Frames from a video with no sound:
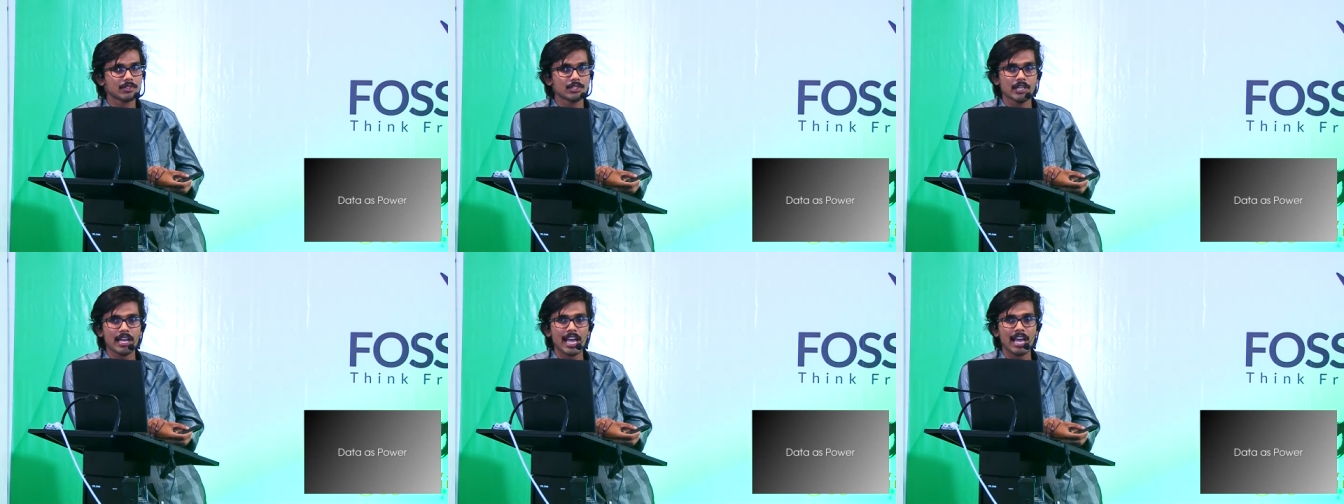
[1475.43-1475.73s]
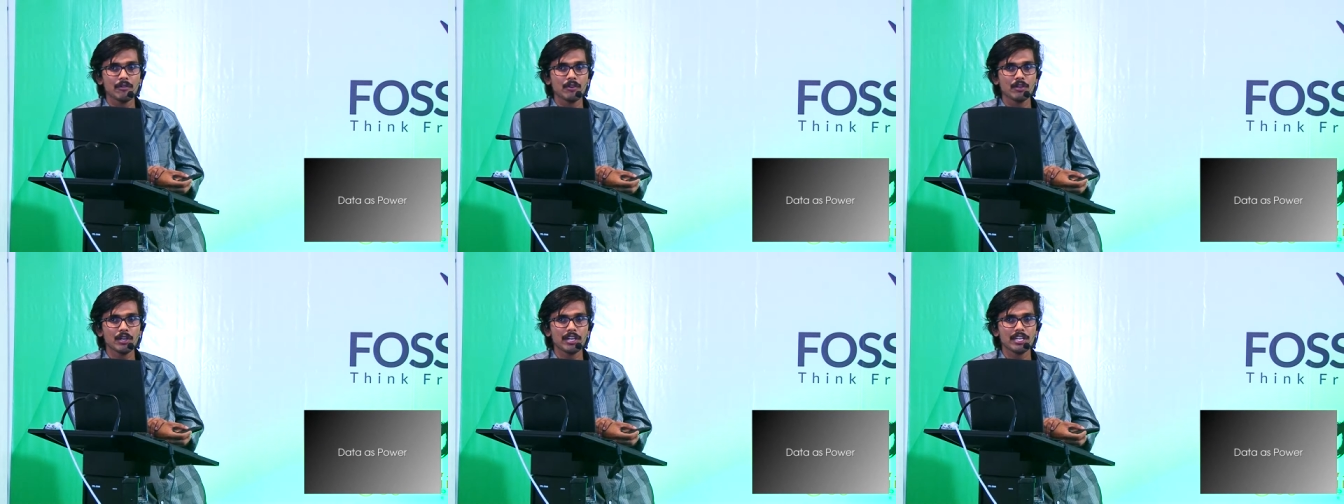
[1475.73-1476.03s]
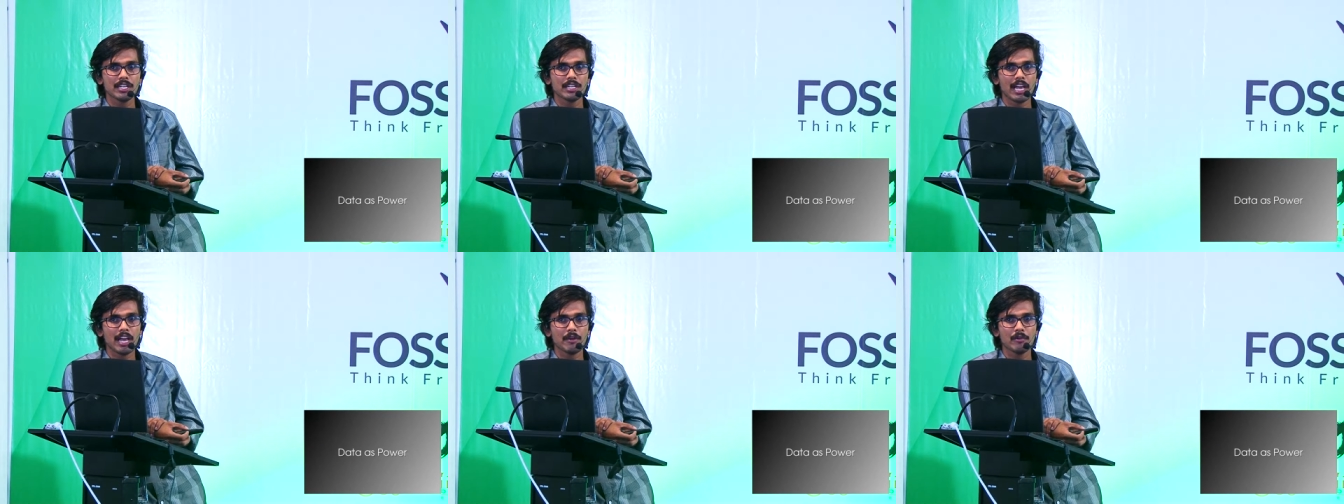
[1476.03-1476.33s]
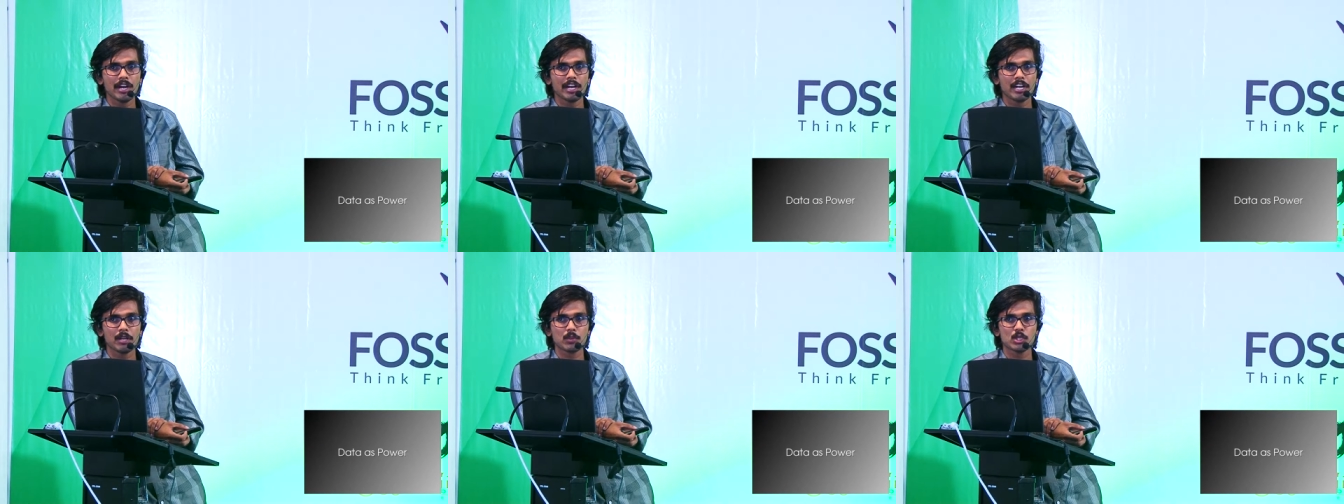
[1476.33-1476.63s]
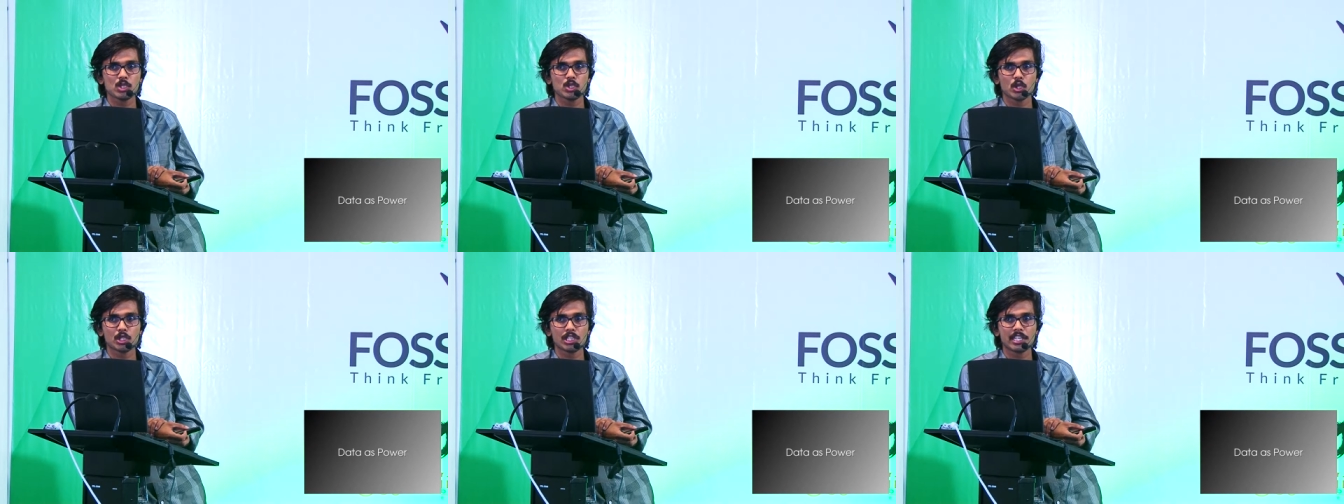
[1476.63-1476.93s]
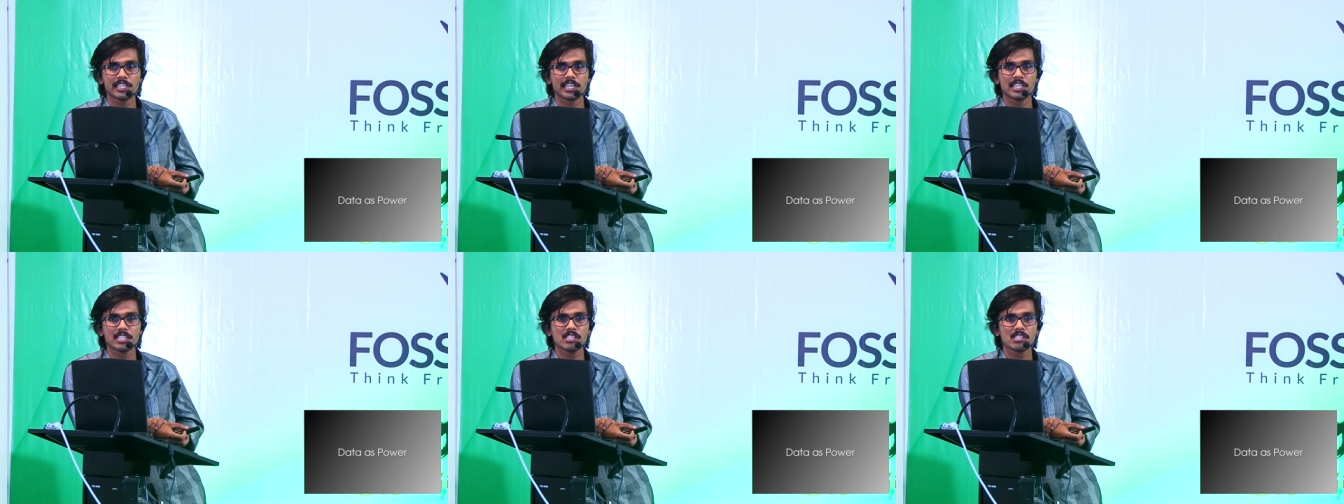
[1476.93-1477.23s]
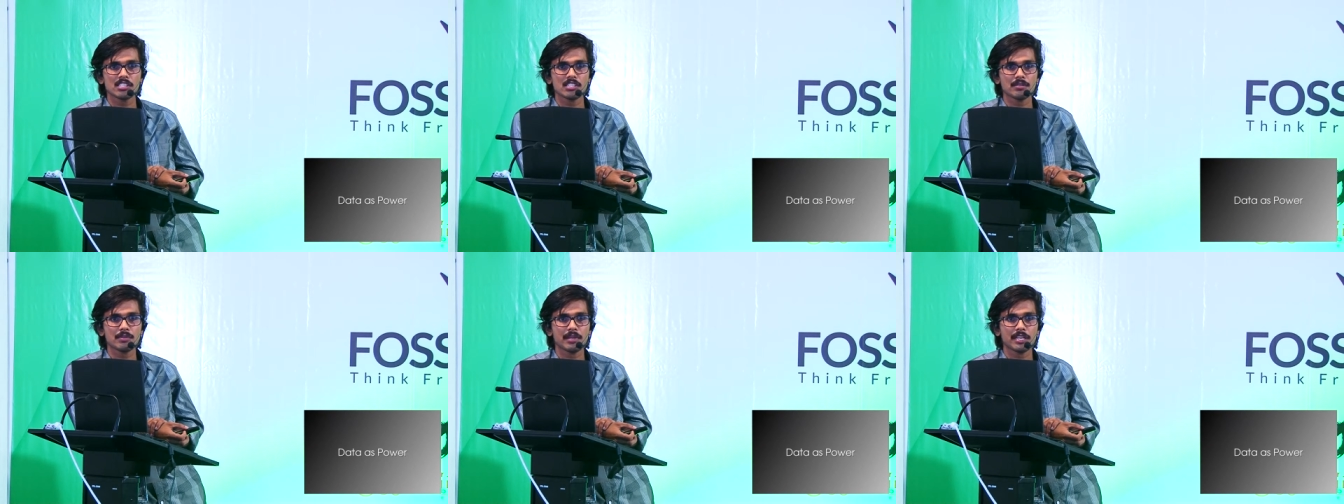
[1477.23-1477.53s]
Have you, have you heard about social credit
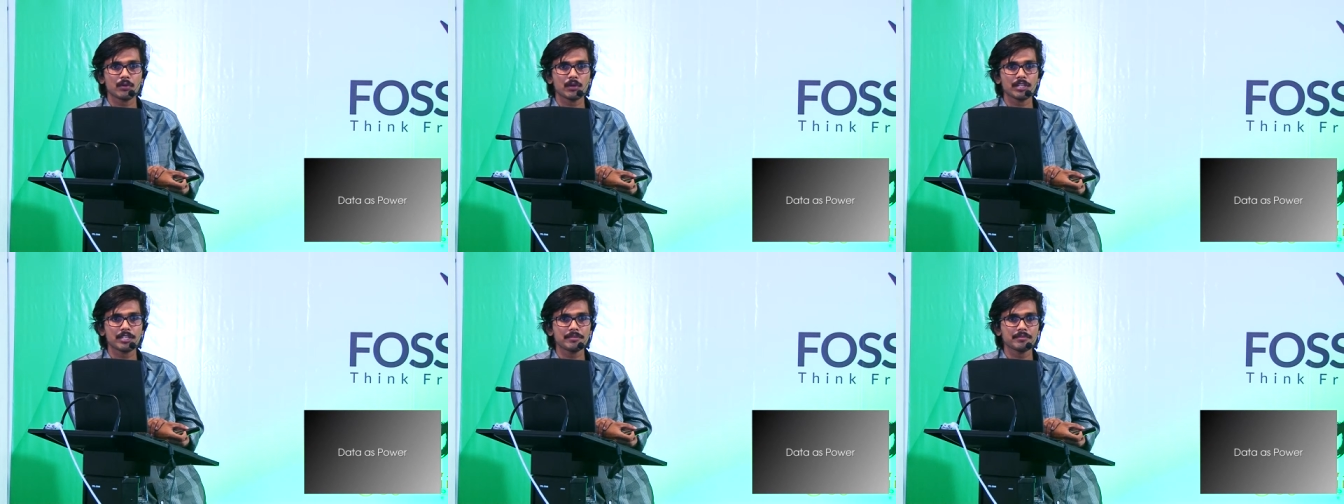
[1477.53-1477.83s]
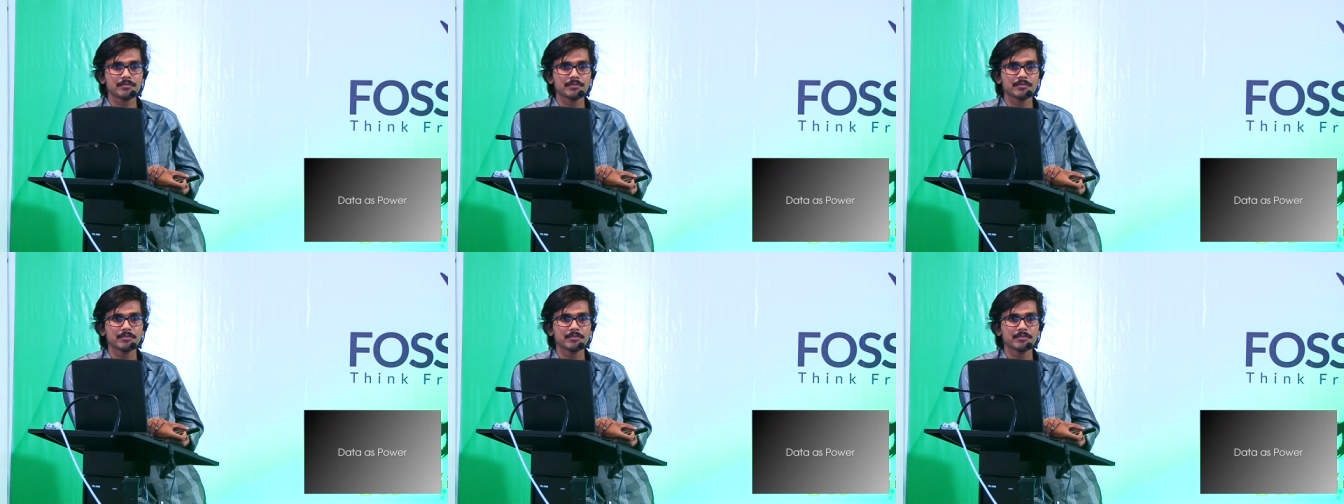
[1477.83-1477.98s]
system? Anyone?